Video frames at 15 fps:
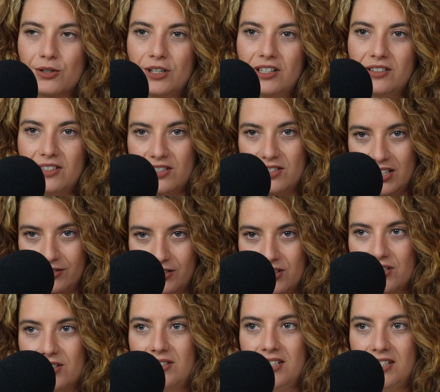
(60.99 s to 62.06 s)
are not the
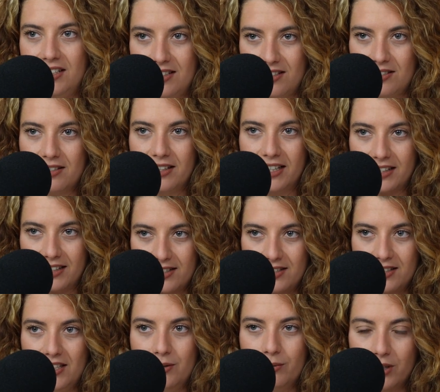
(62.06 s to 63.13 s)
7 C's like the
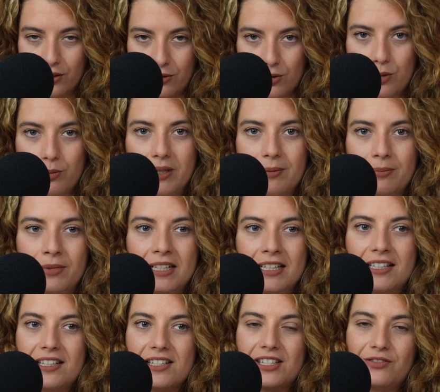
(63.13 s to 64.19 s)
sea where you swim,
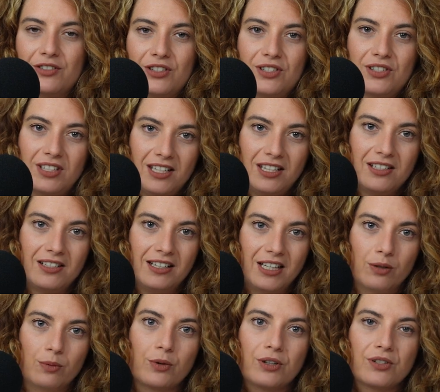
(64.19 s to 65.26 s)
the 7 C's
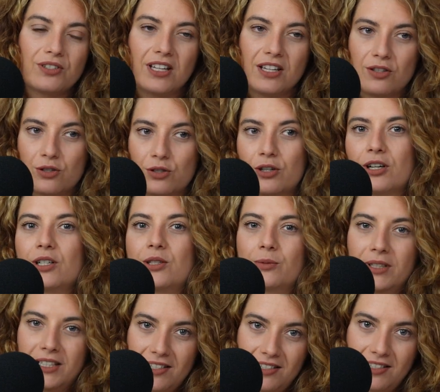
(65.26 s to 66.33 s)
like words that start
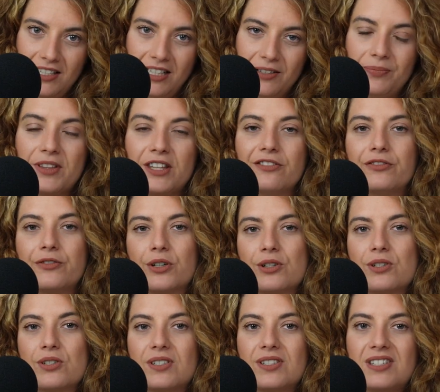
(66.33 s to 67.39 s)
with a C. And the
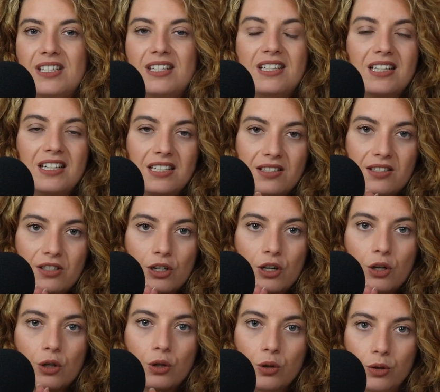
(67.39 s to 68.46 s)
first C is
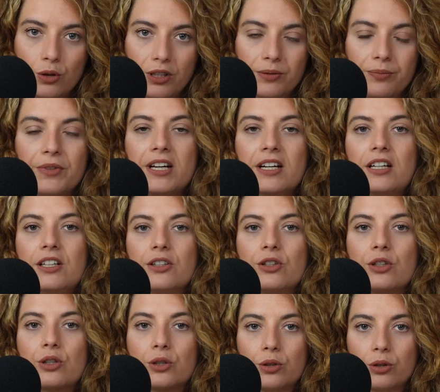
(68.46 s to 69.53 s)
core.
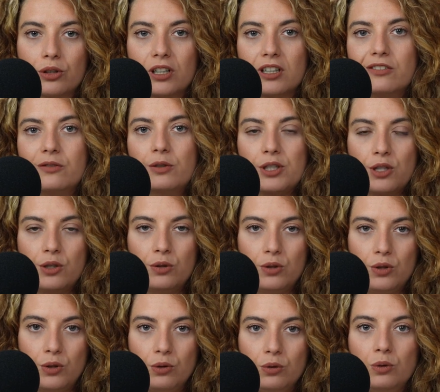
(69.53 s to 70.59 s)
The core of what you
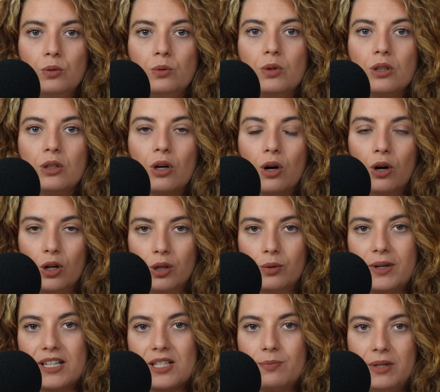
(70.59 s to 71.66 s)
do will
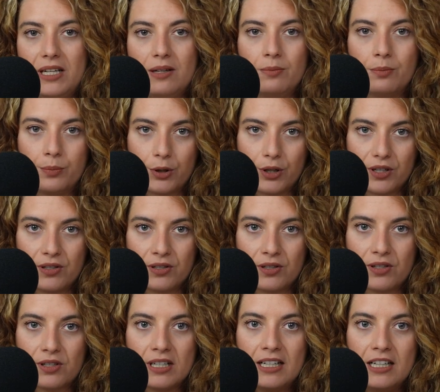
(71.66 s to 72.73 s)
always be
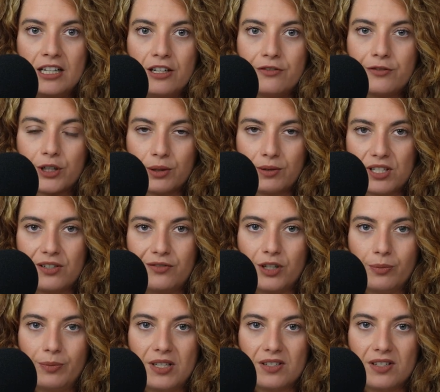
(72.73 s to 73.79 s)
important for the rest of
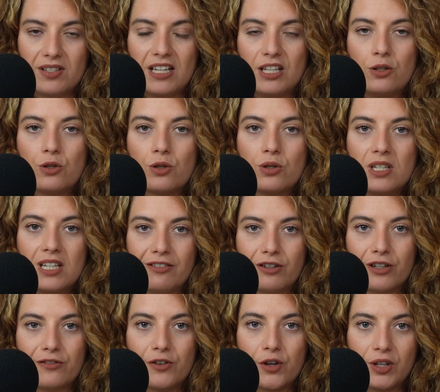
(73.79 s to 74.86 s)
your business, and you should
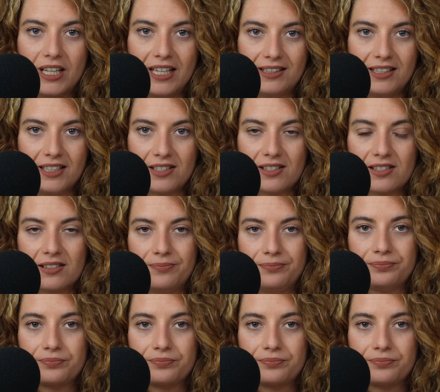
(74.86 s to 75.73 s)
never forget this.